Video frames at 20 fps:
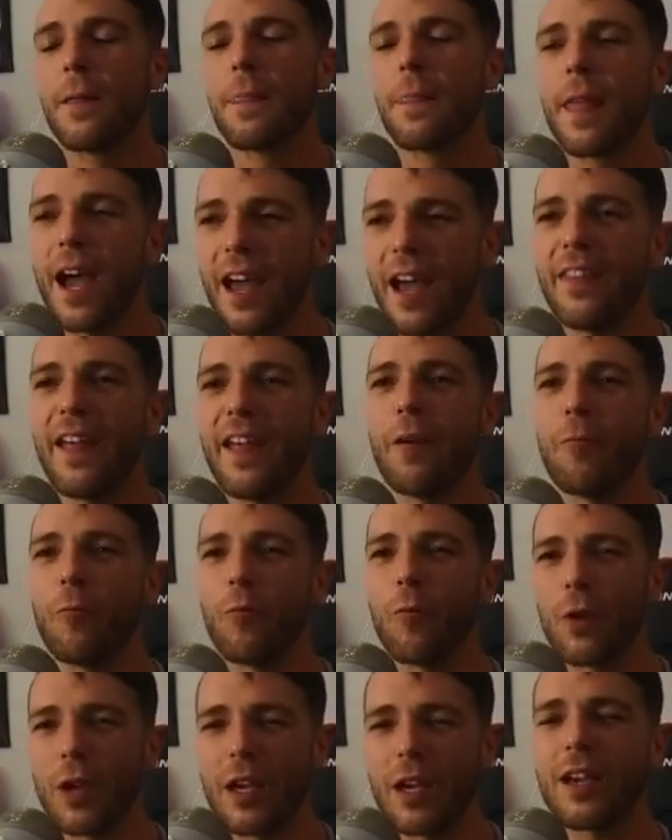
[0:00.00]
And then
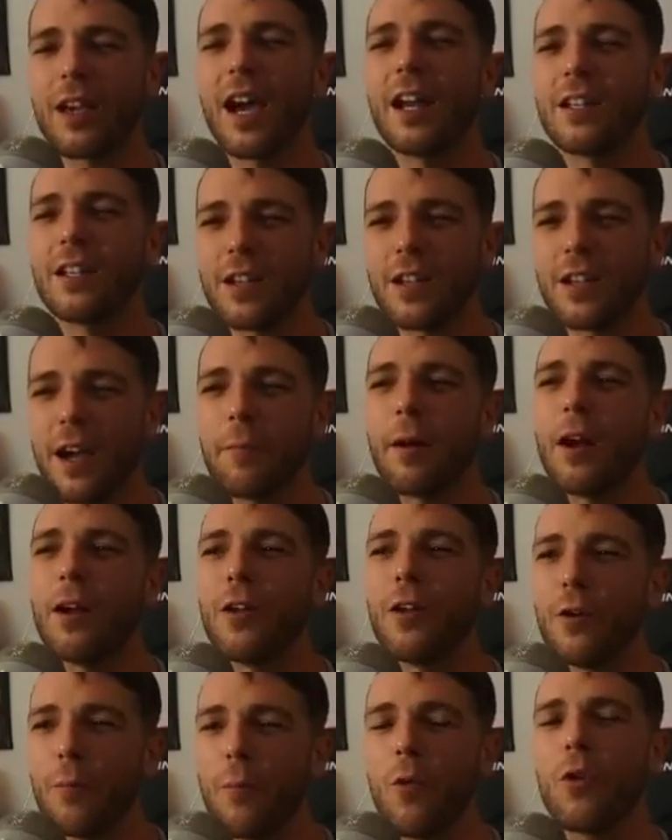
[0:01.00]
we kind of talk about it a little
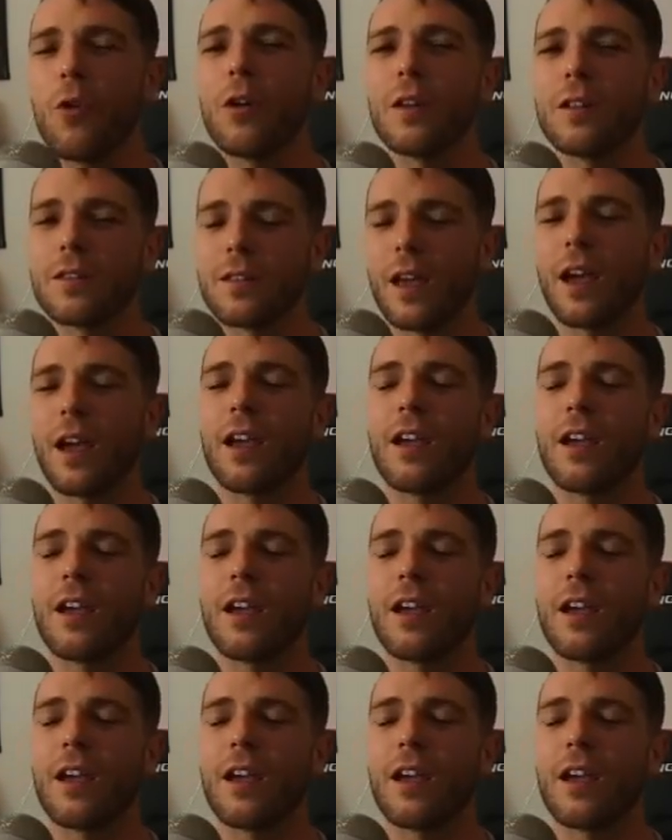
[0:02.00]
more and it's like,